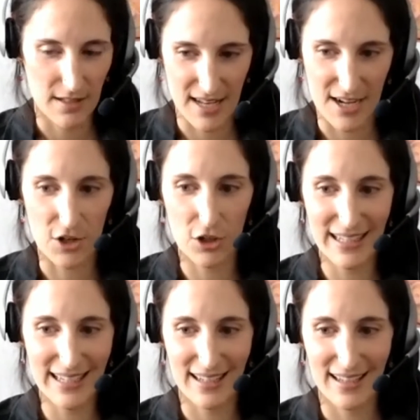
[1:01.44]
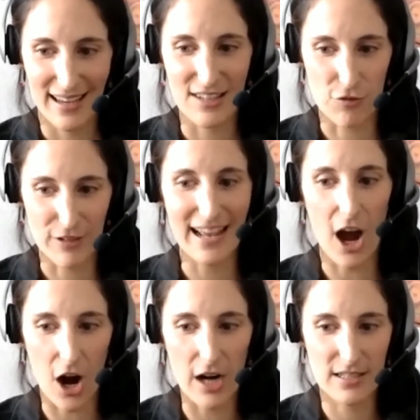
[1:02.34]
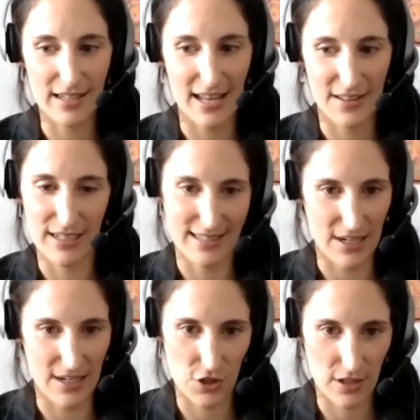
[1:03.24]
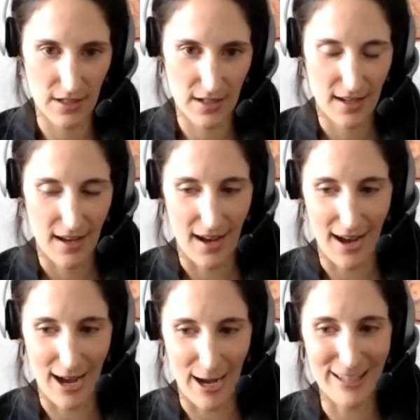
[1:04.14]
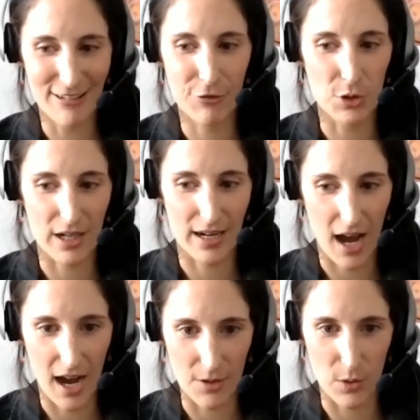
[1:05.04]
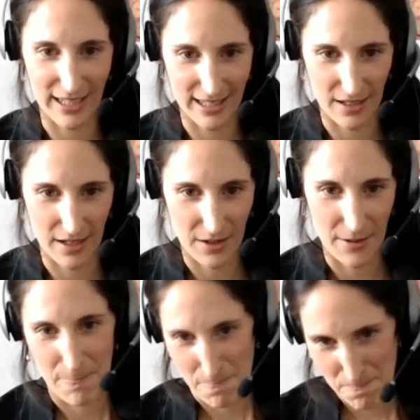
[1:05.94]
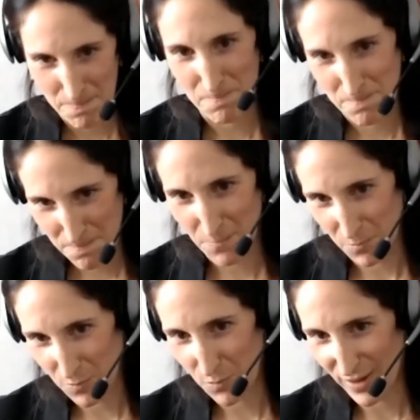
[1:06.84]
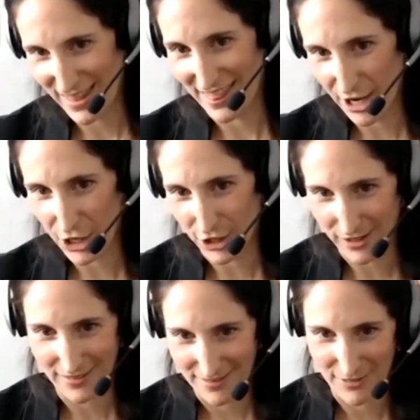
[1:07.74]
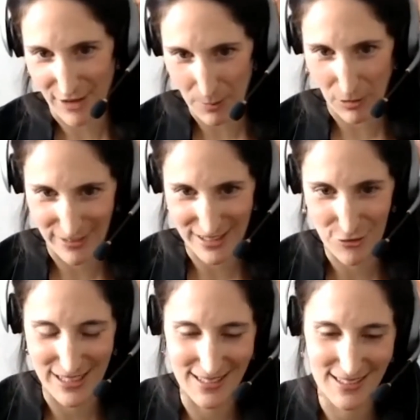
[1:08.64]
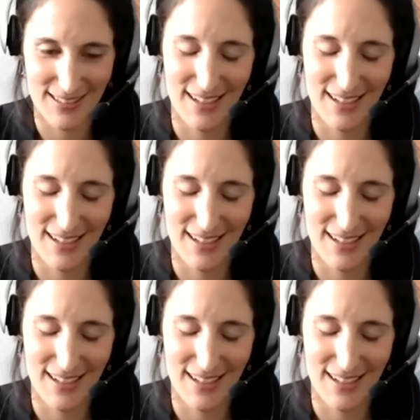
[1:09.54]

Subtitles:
Generally, it's really hard to get their attention if you are not working within their realm of interests.